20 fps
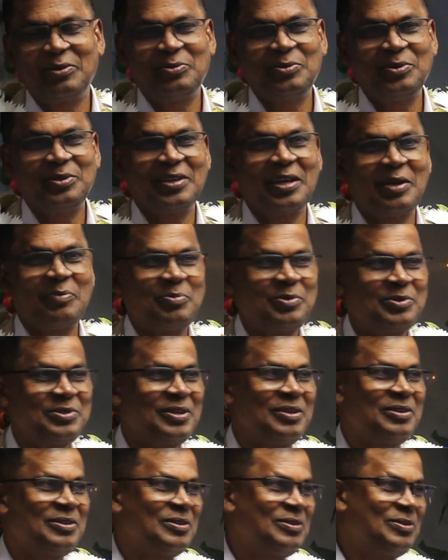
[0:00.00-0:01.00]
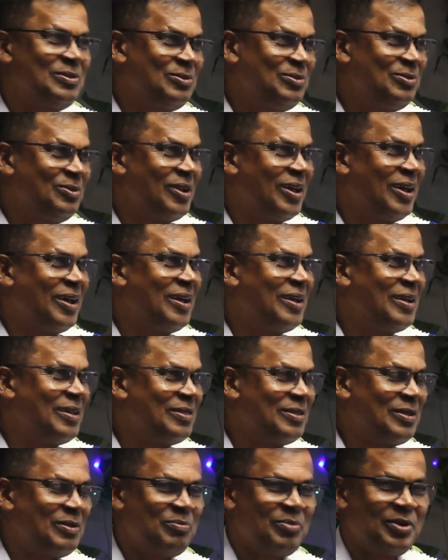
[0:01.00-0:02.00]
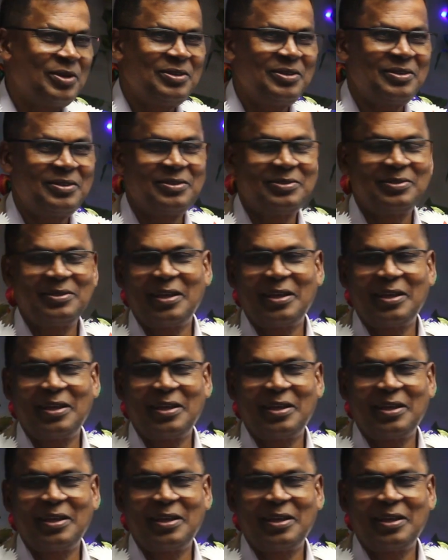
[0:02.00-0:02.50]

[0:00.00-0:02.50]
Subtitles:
which I presented in July, and that budget has